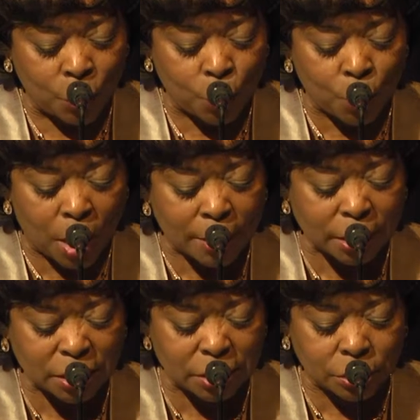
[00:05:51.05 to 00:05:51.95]
who
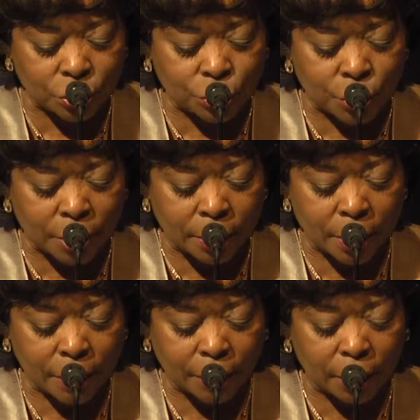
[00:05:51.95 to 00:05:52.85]
understood
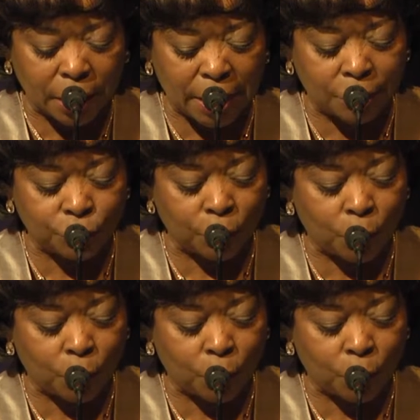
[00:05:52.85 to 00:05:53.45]
the need to